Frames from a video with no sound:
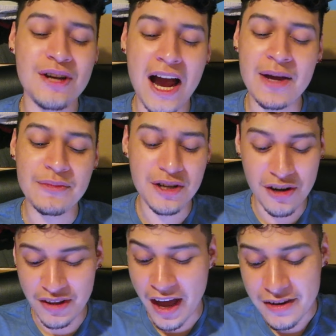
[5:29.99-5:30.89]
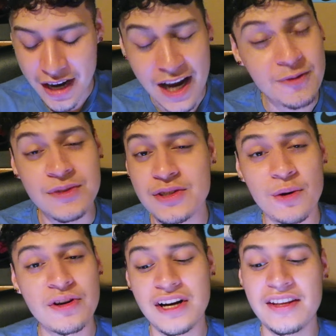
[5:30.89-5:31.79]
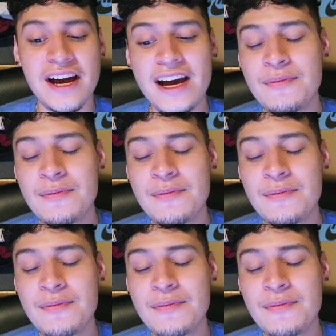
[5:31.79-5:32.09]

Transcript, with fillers: I'm good on that. I am so good on that.